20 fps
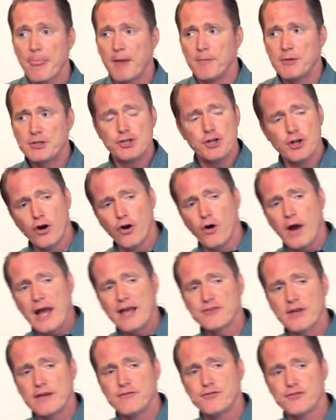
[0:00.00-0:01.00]
But you know,
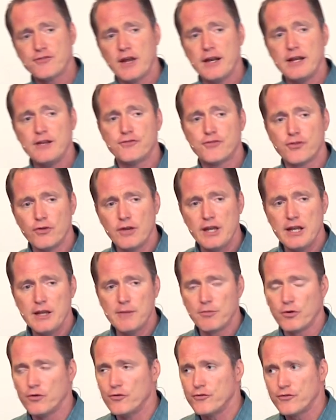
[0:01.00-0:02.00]
as I've studied through
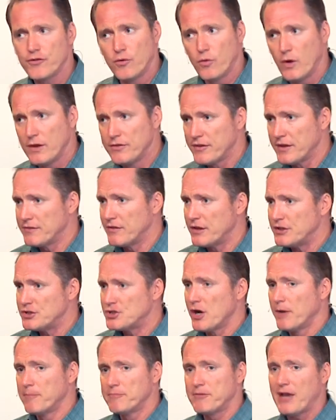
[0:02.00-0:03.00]
Hebrews, the one thing that
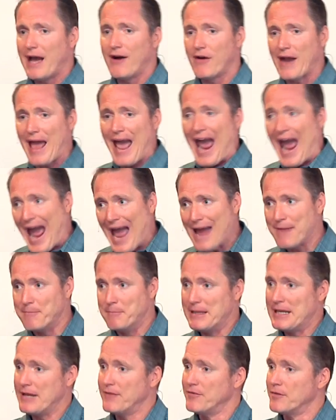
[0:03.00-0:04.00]
jumped out at
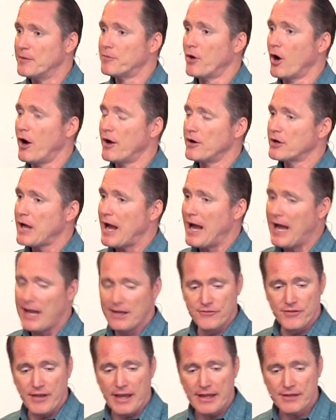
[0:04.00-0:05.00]
me in the broader
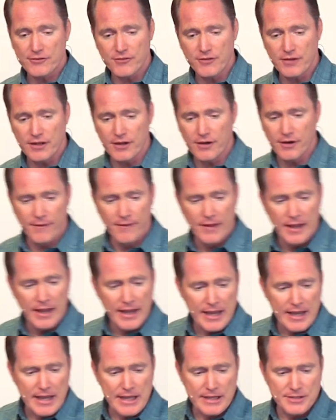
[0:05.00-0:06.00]
context here
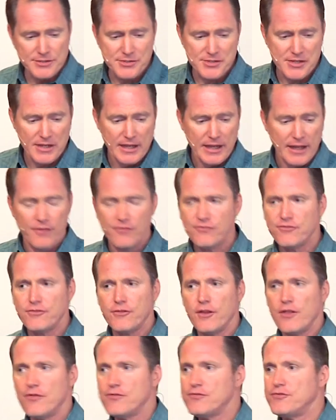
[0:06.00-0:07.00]
is
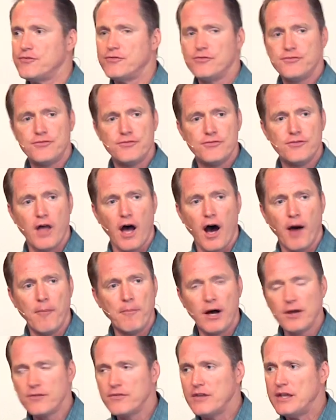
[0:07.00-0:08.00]

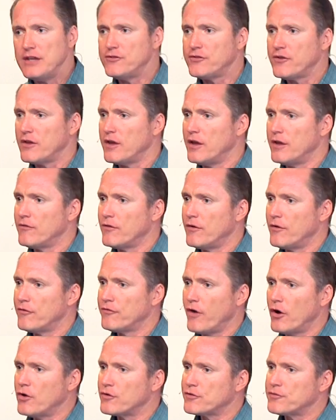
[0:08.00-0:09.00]
among these
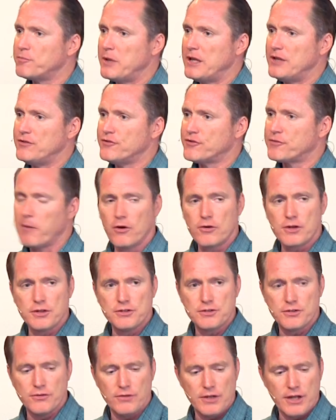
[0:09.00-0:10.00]
folks being
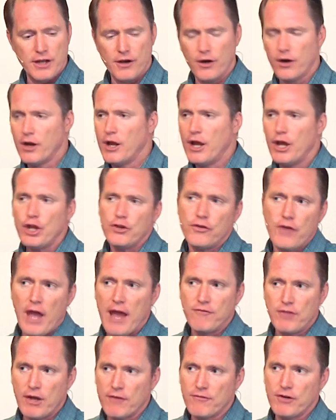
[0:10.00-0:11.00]
spoken to here,
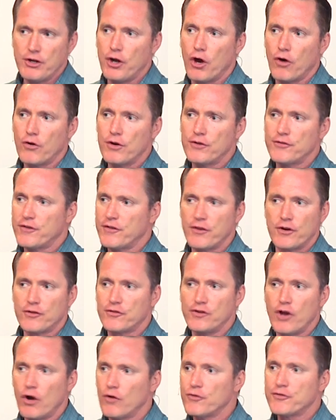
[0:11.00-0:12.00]
have you ever noticed that
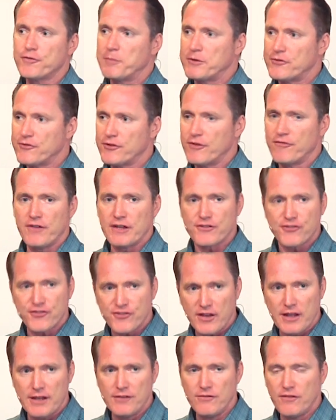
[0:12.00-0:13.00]
there's no specific
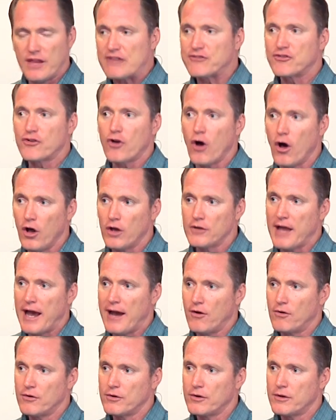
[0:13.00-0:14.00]
sin that's called
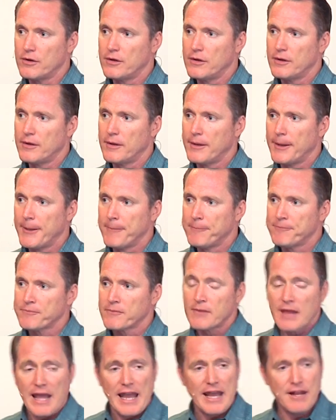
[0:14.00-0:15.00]
out?
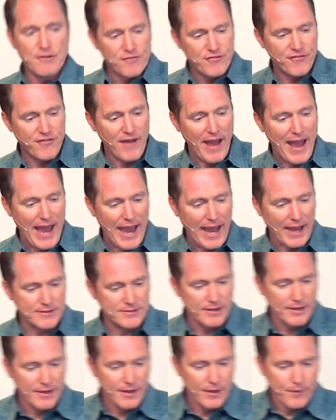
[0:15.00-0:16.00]
In
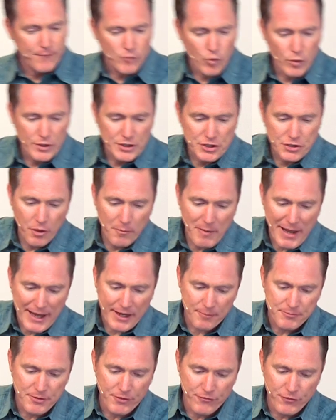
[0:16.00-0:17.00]
fact, when you go
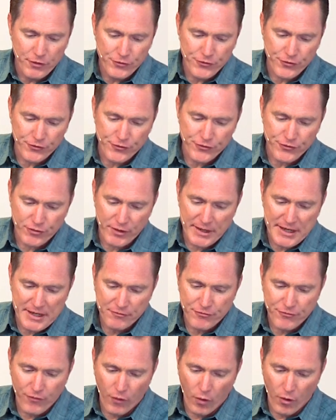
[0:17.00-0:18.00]
back up to verses 3
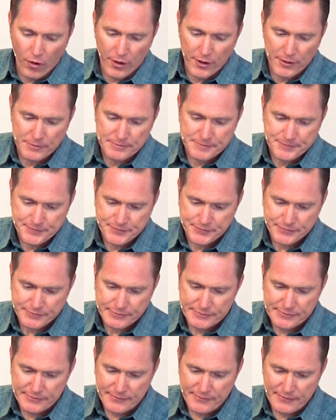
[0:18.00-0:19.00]
and 4,
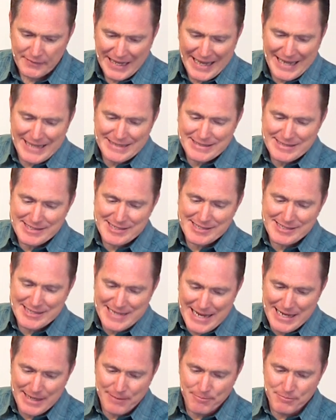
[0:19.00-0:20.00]
it
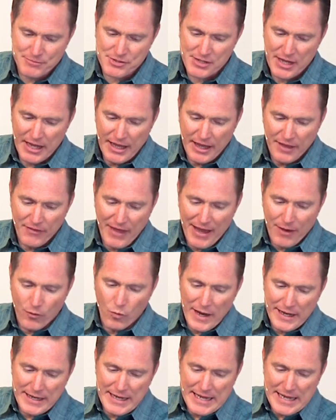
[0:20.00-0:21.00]
seems that
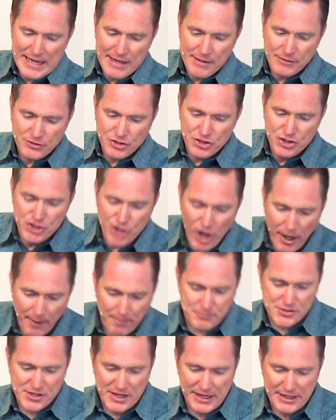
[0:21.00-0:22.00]
when he
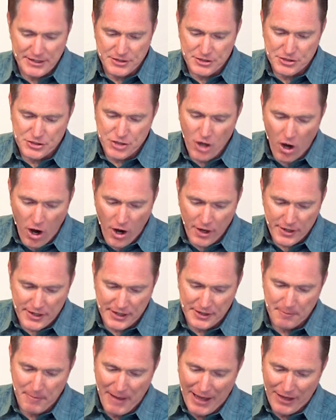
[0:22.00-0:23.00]
jumps into
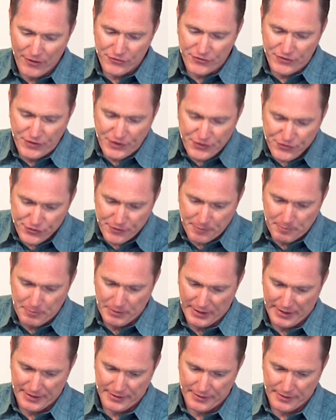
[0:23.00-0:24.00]
talking about
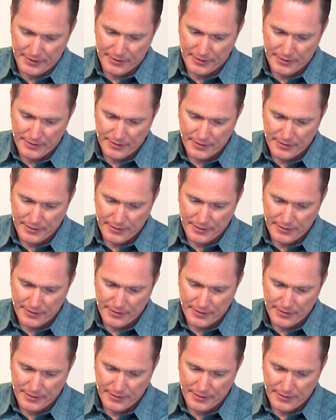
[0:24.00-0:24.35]
discipline,